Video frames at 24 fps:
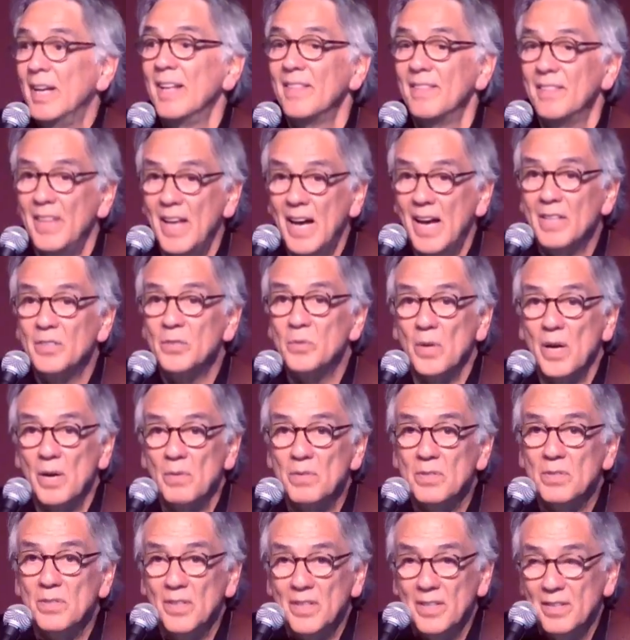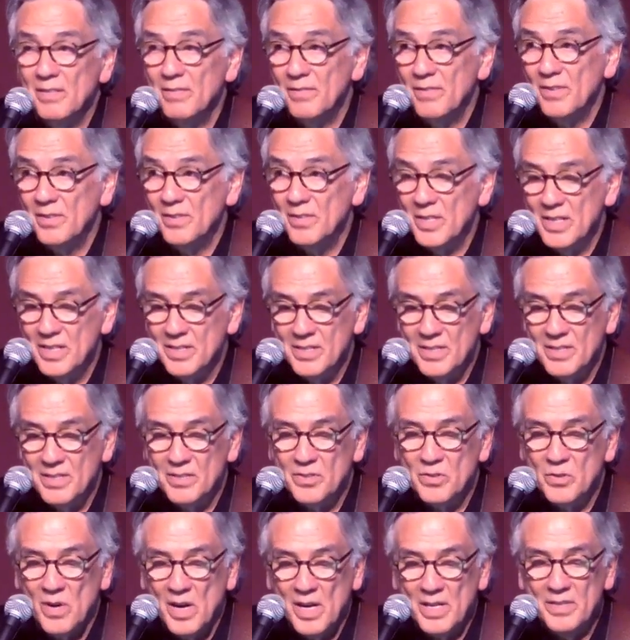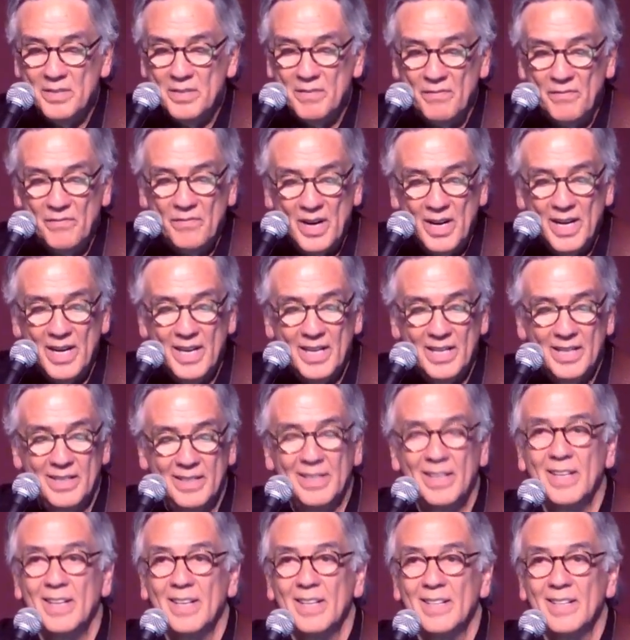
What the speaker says: That's where I was looking for Jesus, trying to find